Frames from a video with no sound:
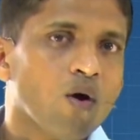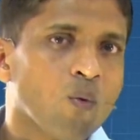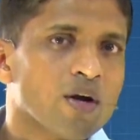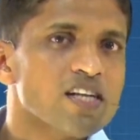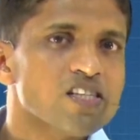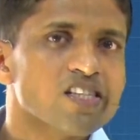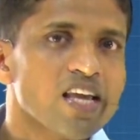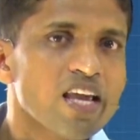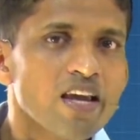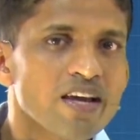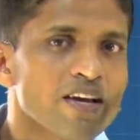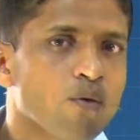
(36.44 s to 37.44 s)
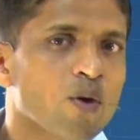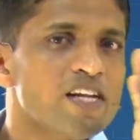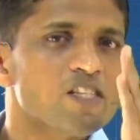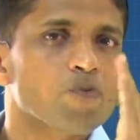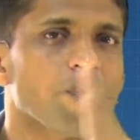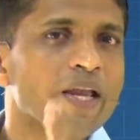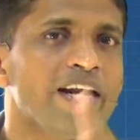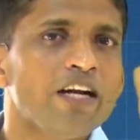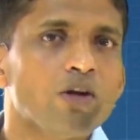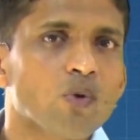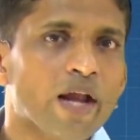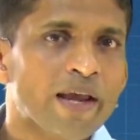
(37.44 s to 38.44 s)
what is C? What is speed
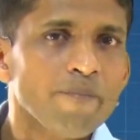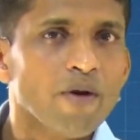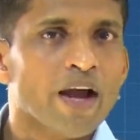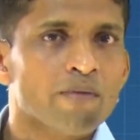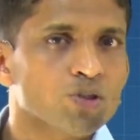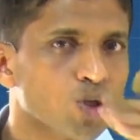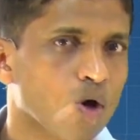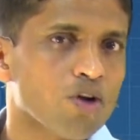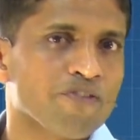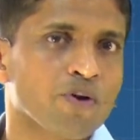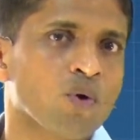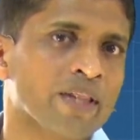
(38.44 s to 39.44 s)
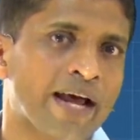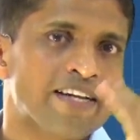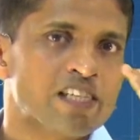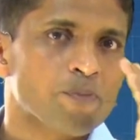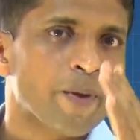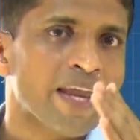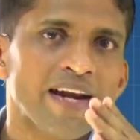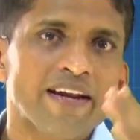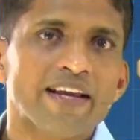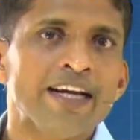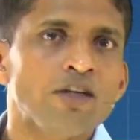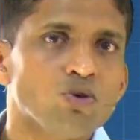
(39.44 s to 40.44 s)
into time? I'm sure all of you know that. Speed
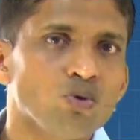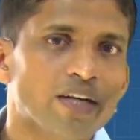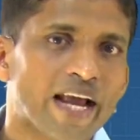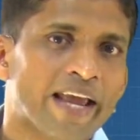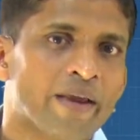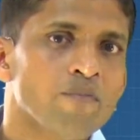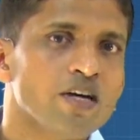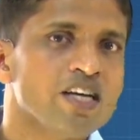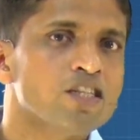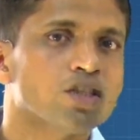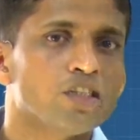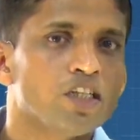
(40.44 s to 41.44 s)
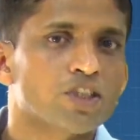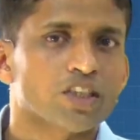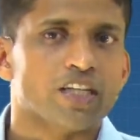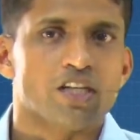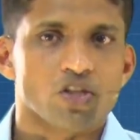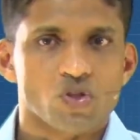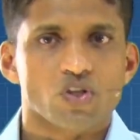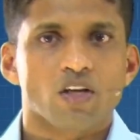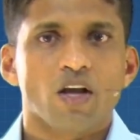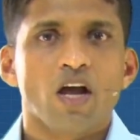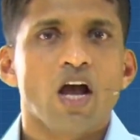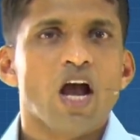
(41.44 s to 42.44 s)
into time is
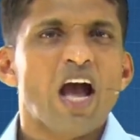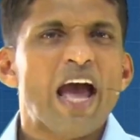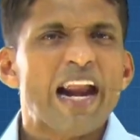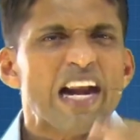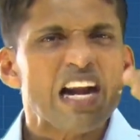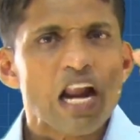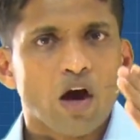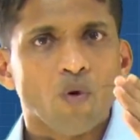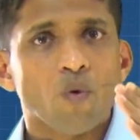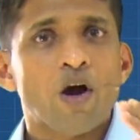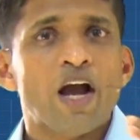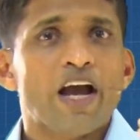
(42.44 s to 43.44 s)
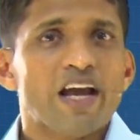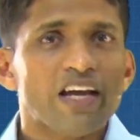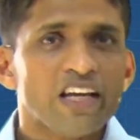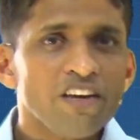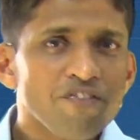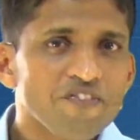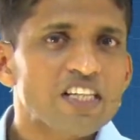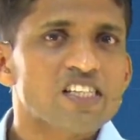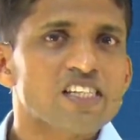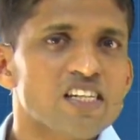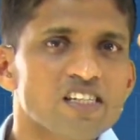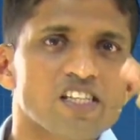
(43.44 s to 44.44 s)
distance. Now, if
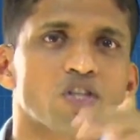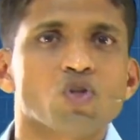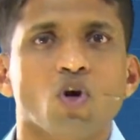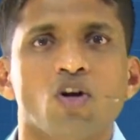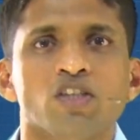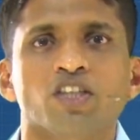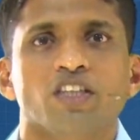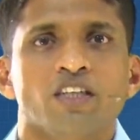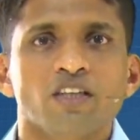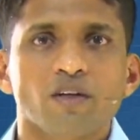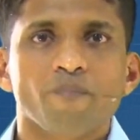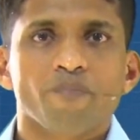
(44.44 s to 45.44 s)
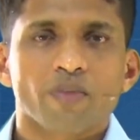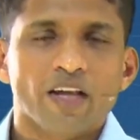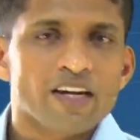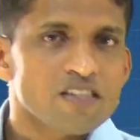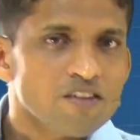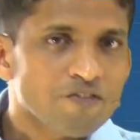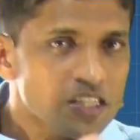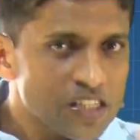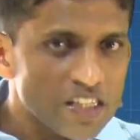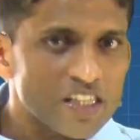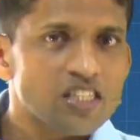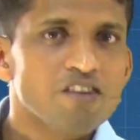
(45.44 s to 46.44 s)
distance is constant, that is, if
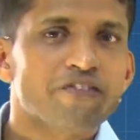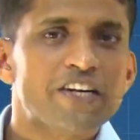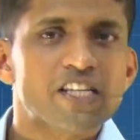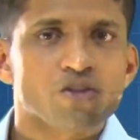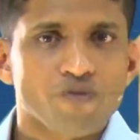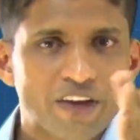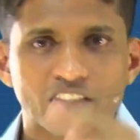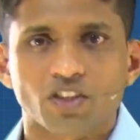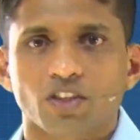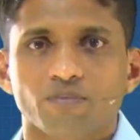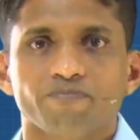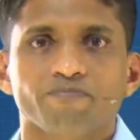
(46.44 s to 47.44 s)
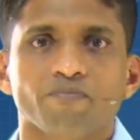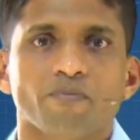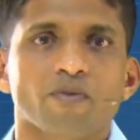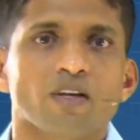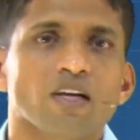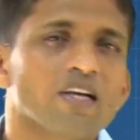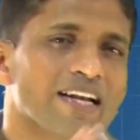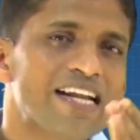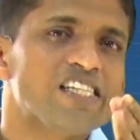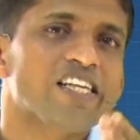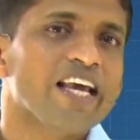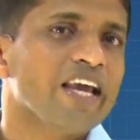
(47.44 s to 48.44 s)
distance, if it is fixed,
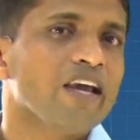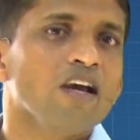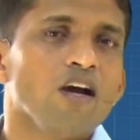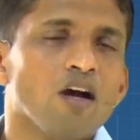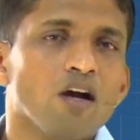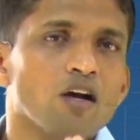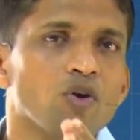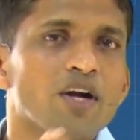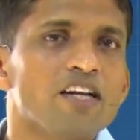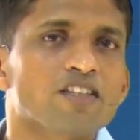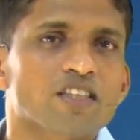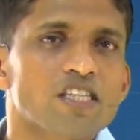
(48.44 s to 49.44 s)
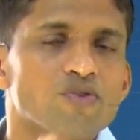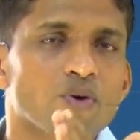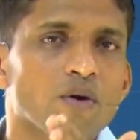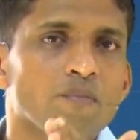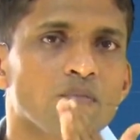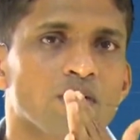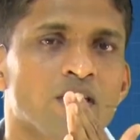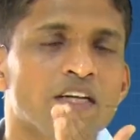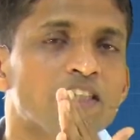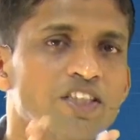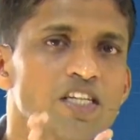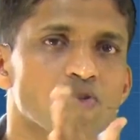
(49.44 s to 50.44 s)
let's say your distance from the
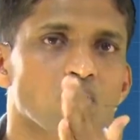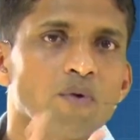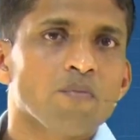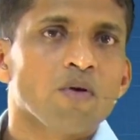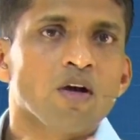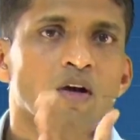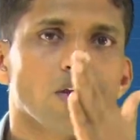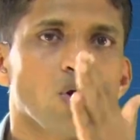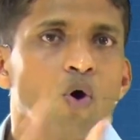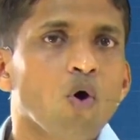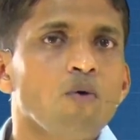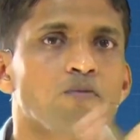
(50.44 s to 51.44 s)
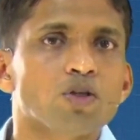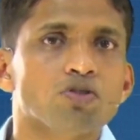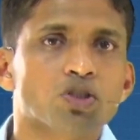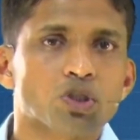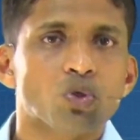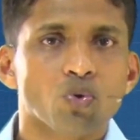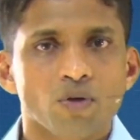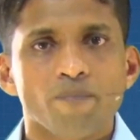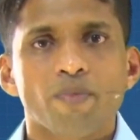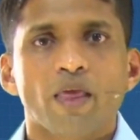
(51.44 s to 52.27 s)
distance from your home to school.